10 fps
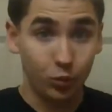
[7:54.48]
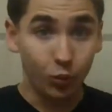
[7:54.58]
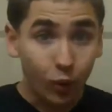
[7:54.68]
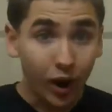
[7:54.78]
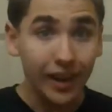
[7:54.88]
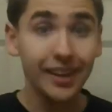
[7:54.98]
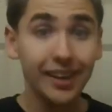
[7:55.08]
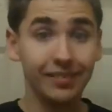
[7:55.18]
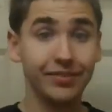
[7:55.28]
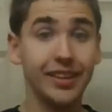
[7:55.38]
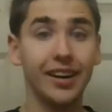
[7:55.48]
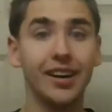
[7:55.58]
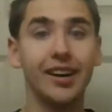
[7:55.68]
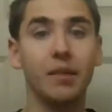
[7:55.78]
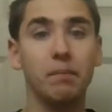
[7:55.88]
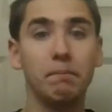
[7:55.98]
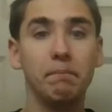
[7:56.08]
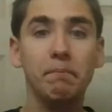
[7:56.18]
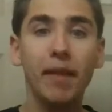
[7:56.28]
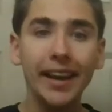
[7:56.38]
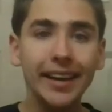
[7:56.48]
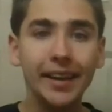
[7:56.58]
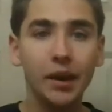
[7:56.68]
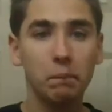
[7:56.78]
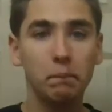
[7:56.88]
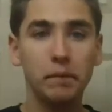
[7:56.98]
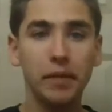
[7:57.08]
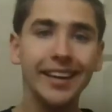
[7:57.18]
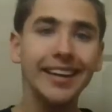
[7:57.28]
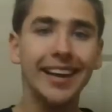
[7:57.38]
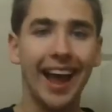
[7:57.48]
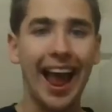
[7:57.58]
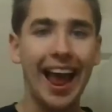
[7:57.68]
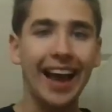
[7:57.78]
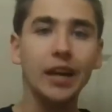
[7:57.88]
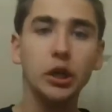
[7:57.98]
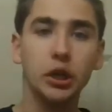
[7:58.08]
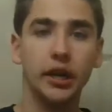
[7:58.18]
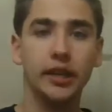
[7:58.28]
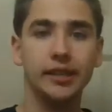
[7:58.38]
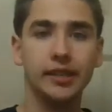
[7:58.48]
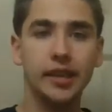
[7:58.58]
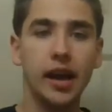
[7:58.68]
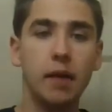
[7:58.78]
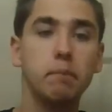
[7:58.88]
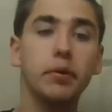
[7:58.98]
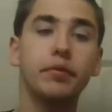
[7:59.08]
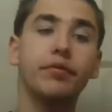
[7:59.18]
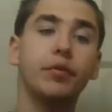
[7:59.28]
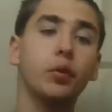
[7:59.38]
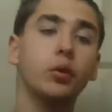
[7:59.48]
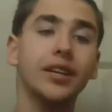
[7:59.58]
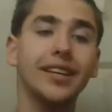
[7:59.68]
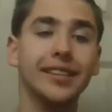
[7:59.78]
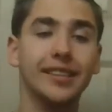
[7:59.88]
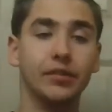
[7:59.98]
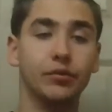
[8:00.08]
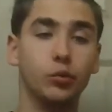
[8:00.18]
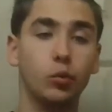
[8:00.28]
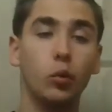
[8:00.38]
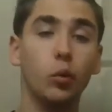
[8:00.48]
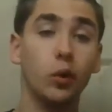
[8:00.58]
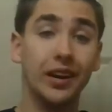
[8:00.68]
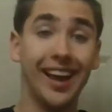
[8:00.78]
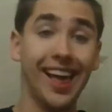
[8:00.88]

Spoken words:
one of the many, many actions before the Civil War